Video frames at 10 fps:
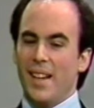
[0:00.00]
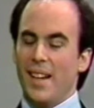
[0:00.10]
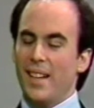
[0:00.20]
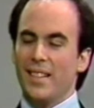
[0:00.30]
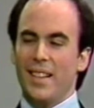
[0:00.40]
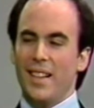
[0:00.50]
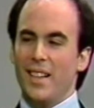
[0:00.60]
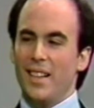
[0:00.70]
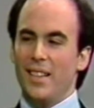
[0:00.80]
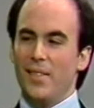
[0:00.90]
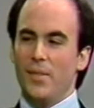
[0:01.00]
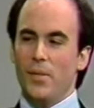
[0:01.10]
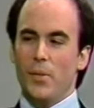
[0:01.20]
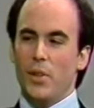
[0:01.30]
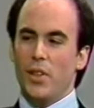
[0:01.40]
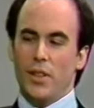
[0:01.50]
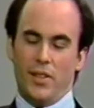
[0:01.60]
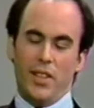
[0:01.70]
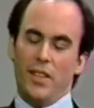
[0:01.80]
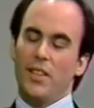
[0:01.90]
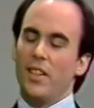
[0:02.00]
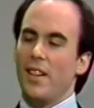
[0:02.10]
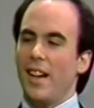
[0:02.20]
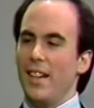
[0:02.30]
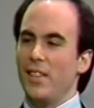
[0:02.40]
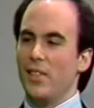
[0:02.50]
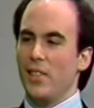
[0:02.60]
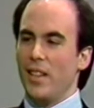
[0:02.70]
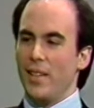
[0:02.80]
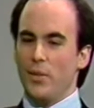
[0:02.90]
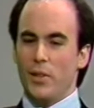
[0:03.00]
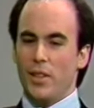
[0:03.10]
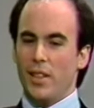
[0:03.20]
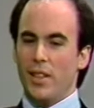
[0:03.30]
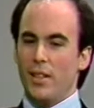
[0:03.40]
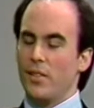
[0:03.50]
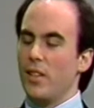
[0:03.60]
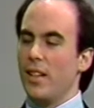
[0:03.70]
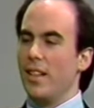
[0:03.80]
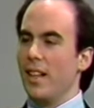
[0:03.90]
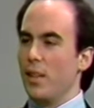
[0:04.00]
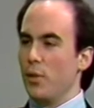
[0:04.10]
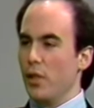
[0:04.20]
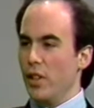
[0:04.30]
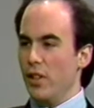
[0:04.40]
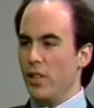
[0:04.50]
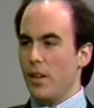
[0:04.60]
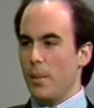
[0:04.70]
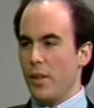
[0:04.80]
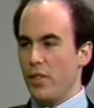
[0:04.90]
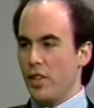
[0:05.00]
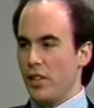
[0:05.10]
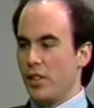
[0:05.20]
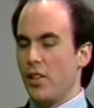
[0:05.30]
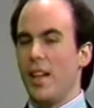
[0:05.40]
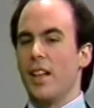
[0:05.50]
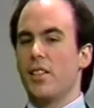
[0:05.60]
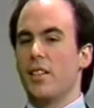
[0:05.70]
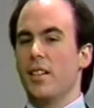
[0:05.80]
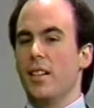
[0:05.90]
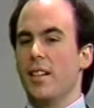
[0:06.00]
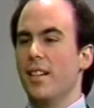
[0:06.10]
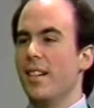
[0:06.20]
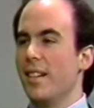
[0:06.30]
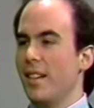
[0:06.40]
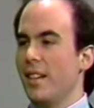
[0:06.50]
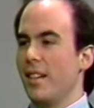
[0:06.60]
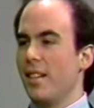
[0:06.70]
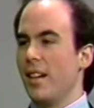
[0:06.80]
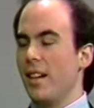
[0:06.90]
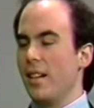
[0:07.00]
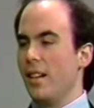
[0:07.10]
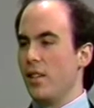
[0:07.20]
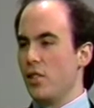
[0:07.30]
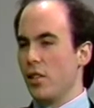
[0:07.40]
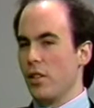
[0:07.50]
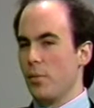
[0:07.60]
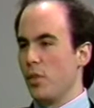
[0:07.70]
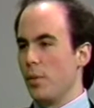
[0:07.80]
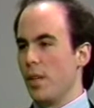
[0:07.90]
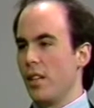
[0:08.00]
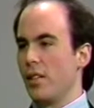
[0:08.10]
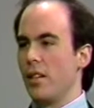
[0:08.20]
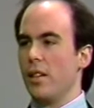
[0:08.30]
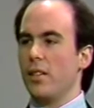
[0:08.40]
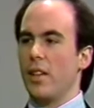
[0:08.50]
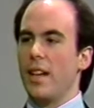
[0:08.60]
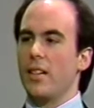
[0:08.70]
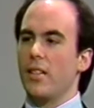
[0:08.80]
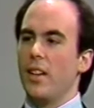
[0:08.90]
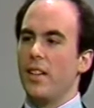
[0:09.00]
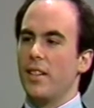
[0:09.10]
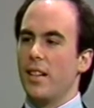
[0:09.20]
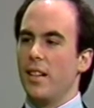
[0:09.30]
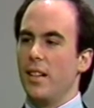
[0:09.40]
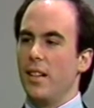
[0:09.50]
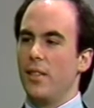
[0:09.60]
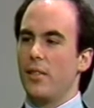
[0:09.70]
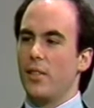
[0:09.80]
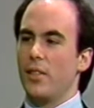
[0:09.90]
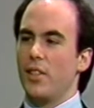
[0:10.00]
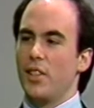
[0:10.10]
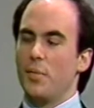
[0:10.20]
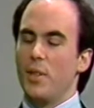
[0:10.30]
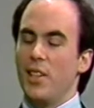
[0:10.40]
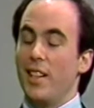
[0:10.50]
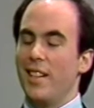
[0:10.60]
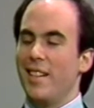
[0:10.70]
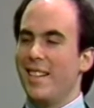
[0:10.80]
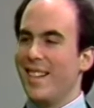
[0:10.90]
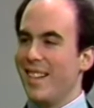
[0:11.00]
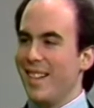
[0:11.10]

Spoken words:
Actually, I was a senior year in high school. I was trying to take it real easy, dropped my physics class, and decided journalism was the best slacker class I could take for sixth period, and